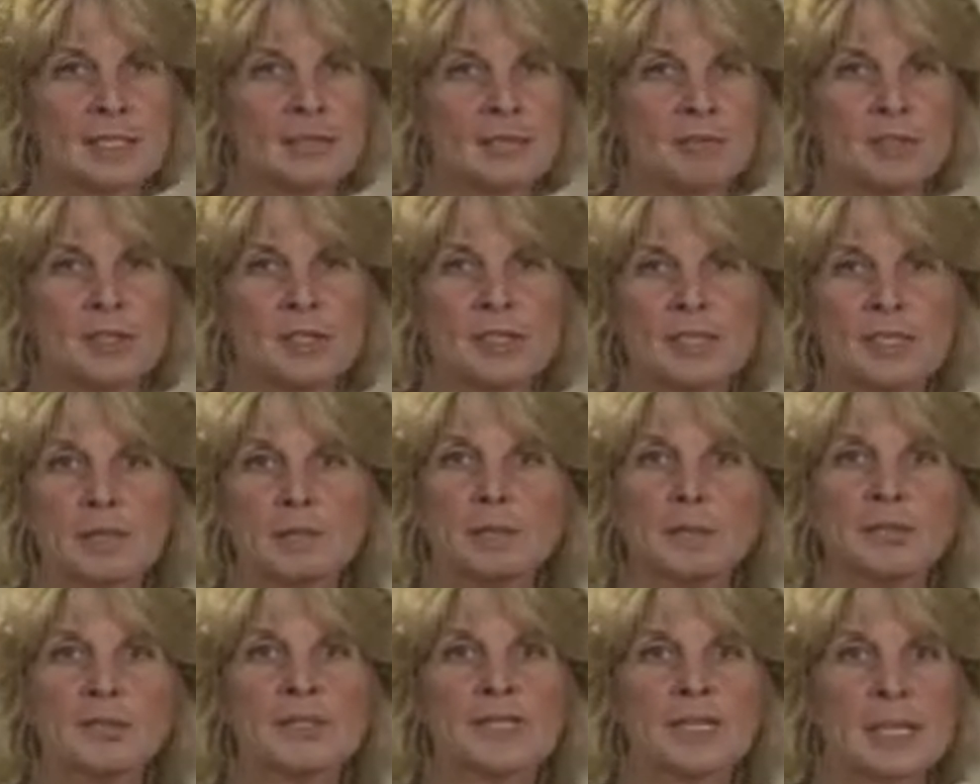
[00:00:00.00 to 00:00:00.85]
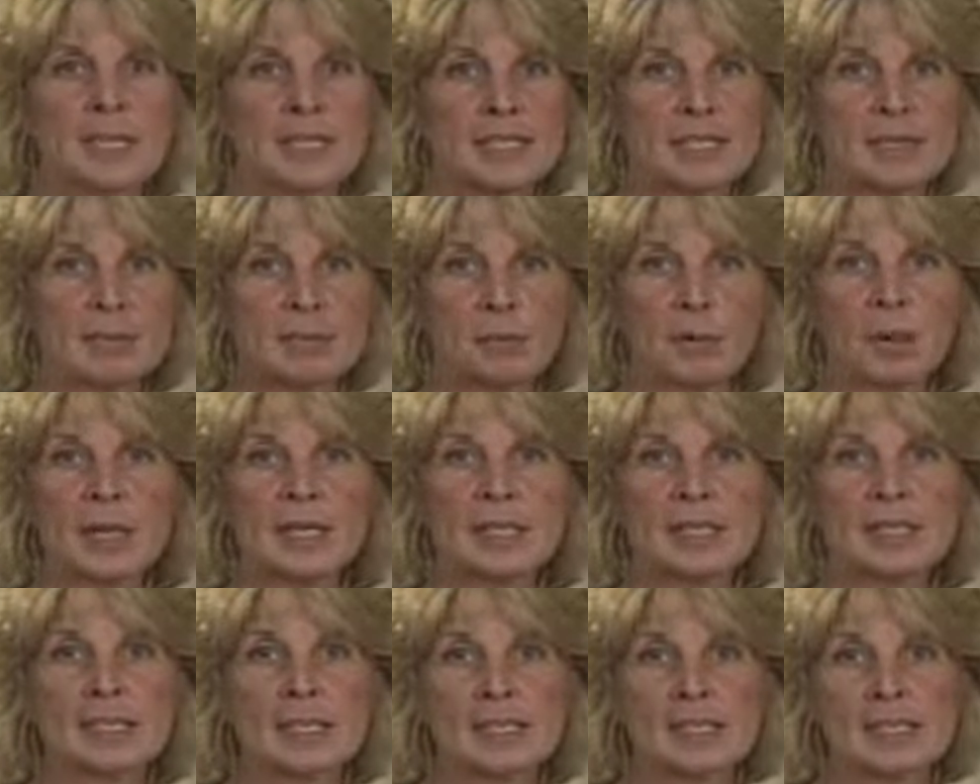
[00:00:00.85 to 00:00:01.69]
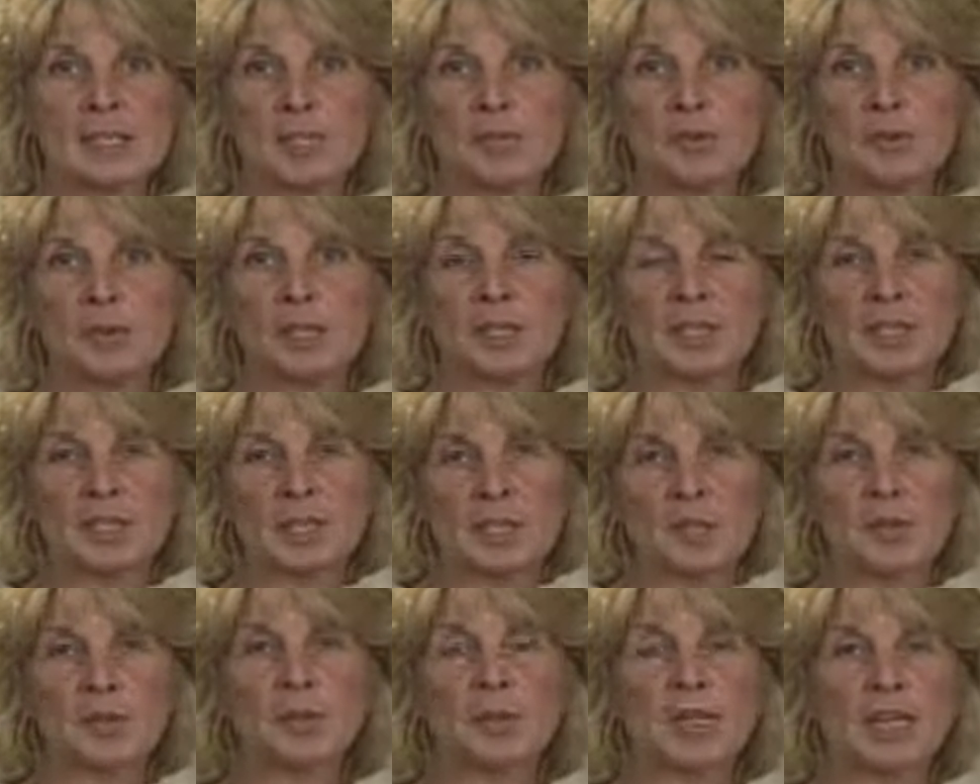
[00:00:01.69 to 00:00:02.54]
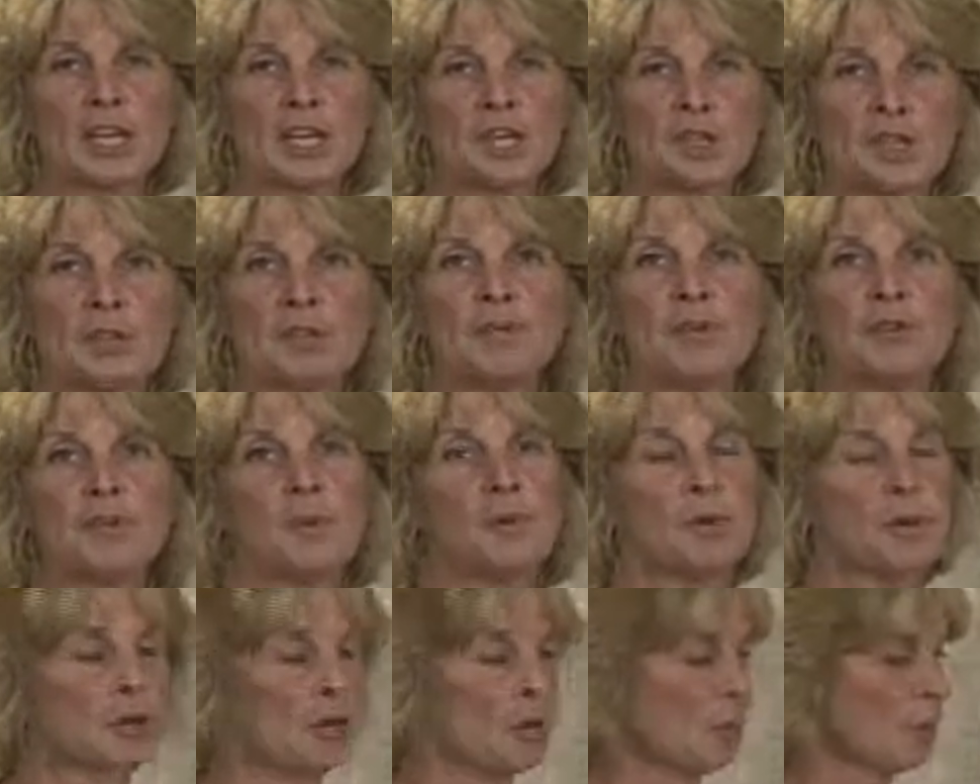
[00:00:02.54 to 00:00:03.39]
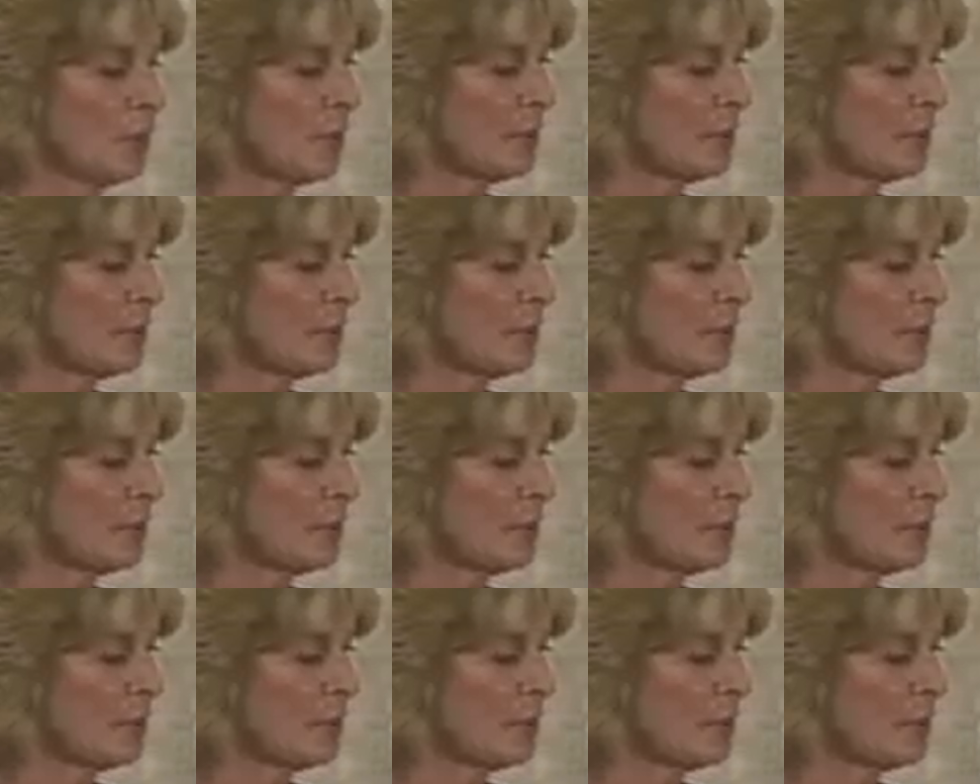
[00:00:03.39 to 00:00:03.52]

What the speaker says: It's a very simple sizing process that you can actually view on our